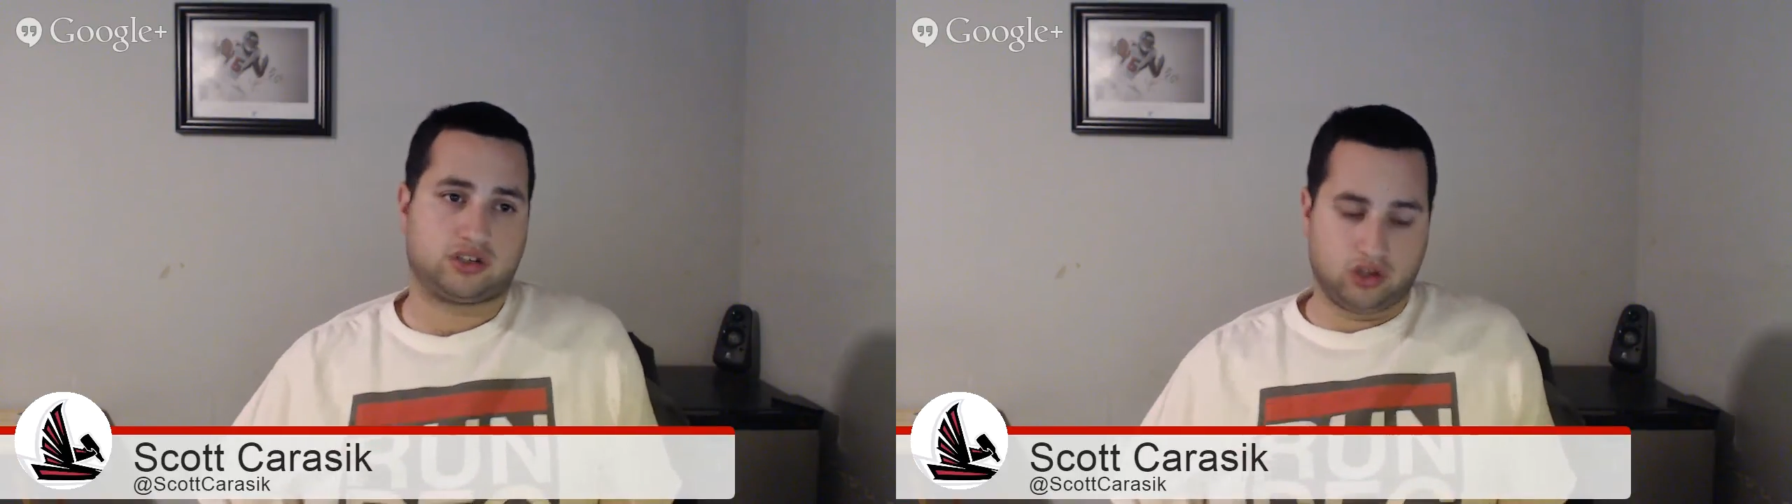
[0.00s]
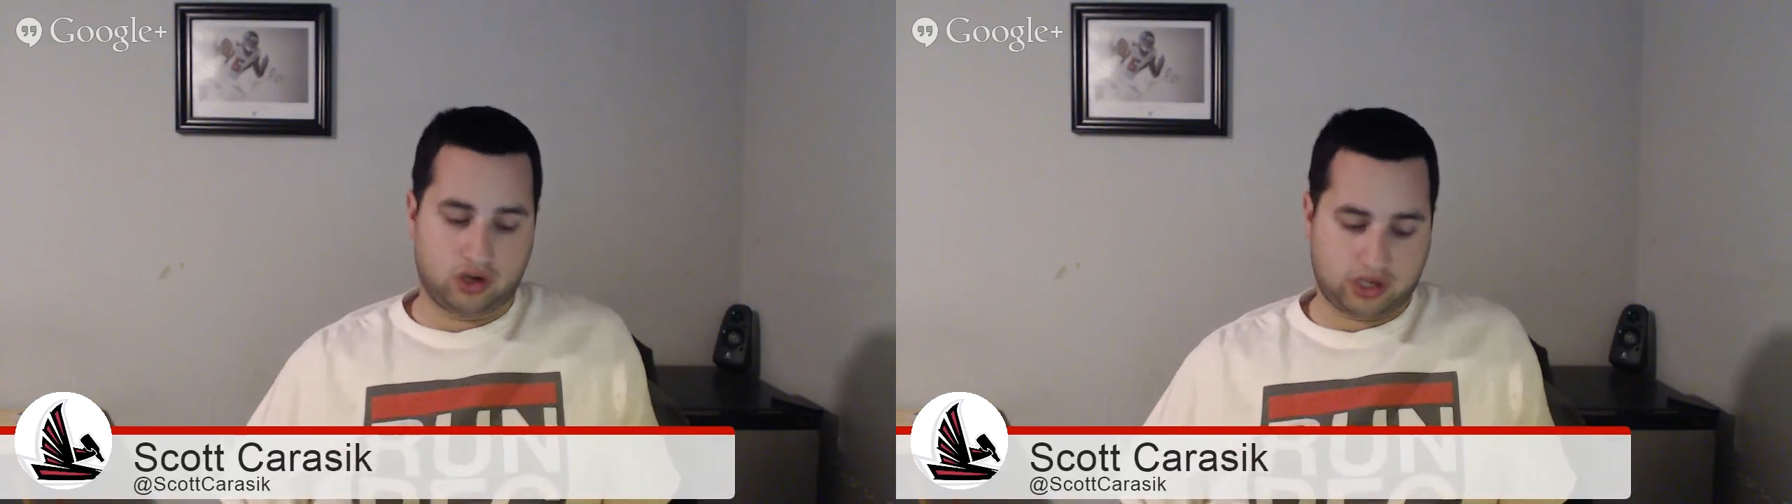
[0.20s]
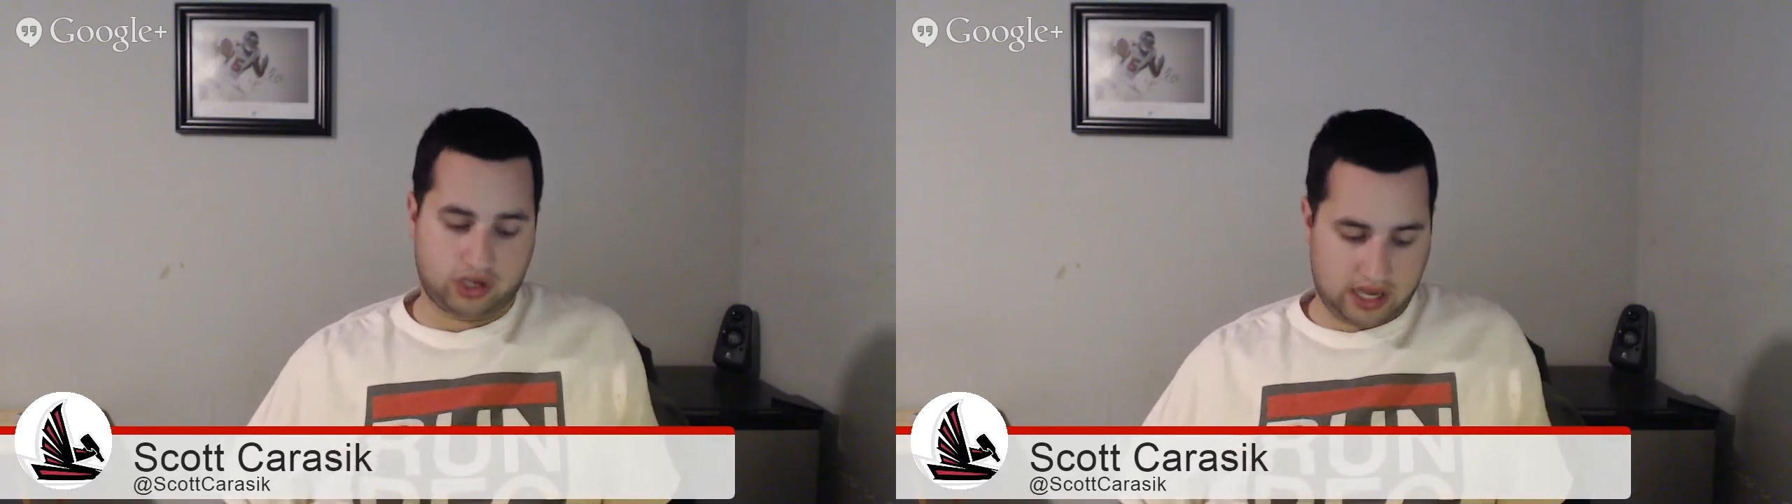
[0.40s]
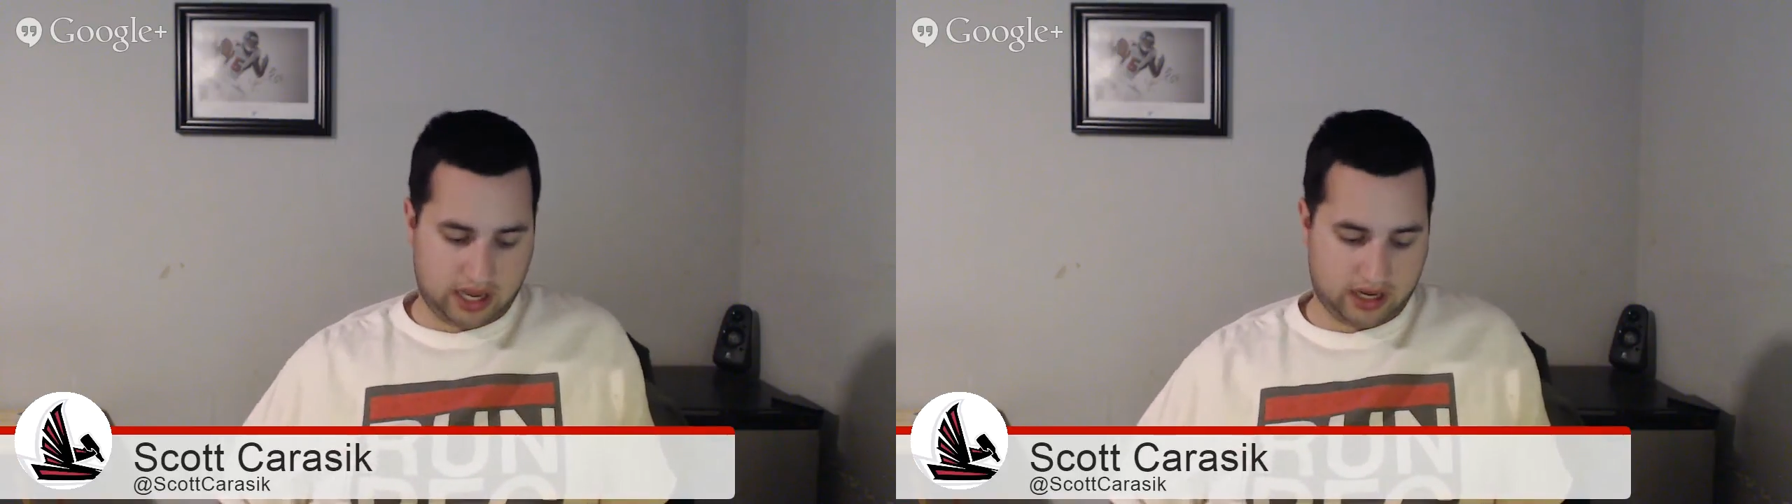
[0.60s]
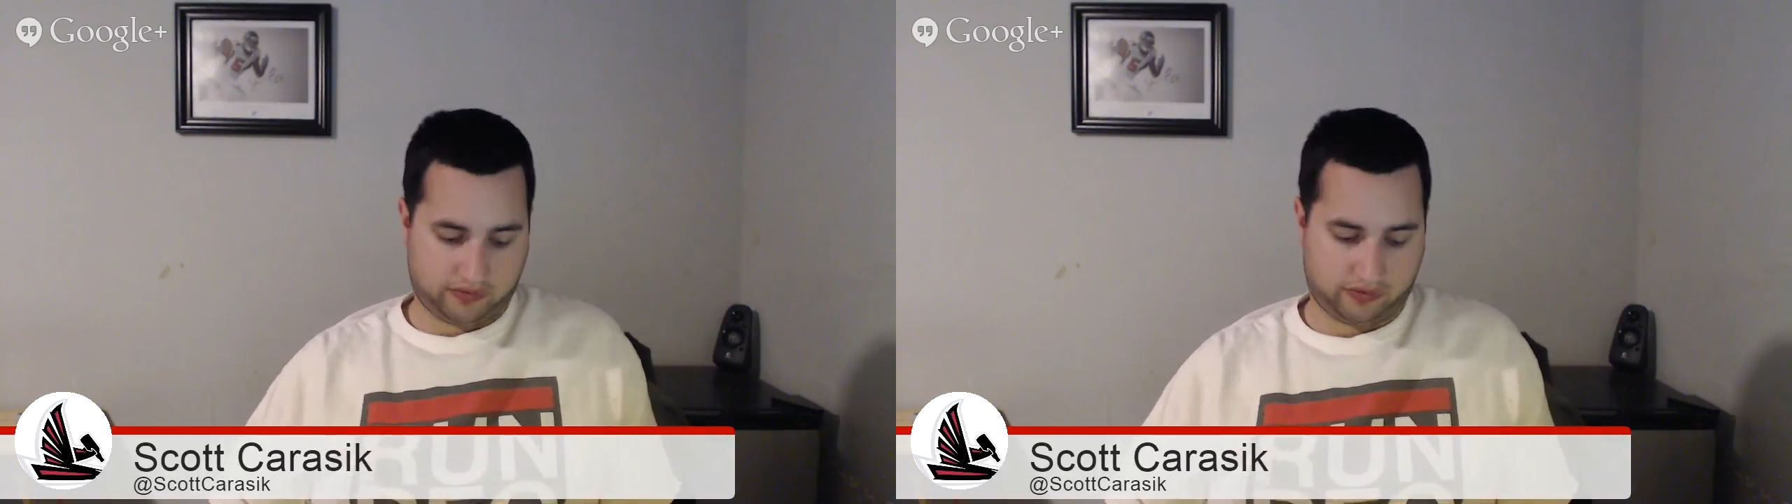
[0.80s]
looking
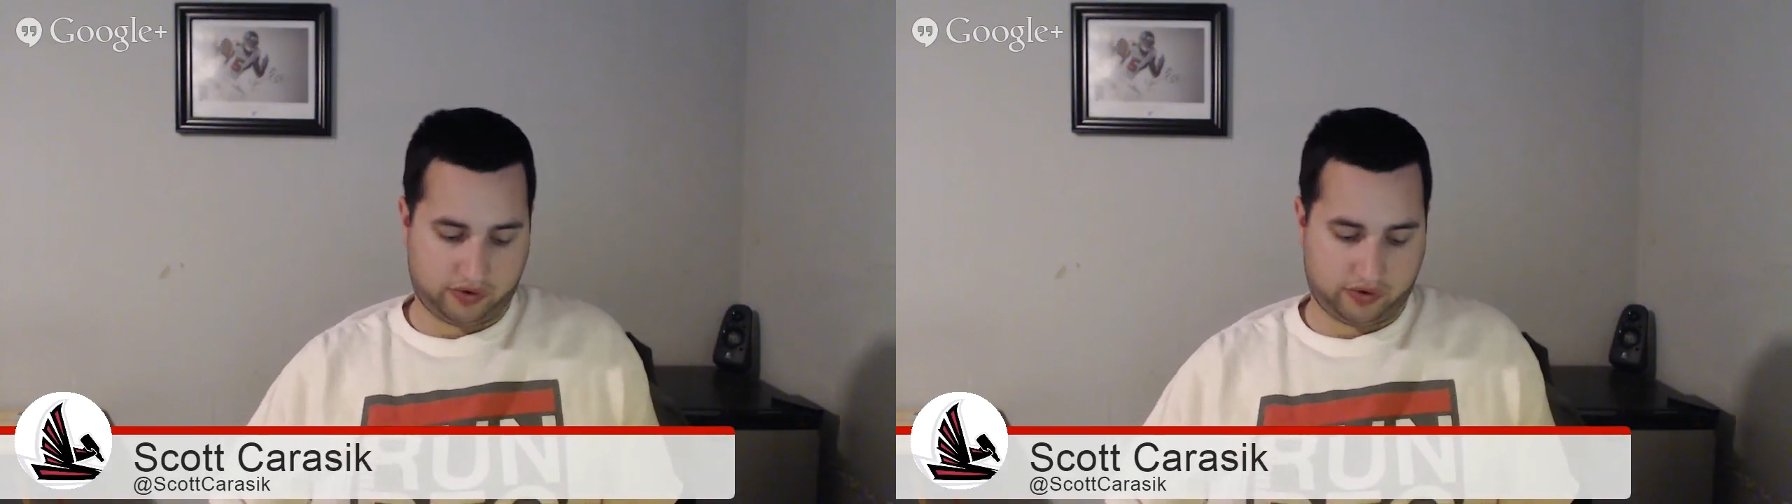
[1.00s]
into free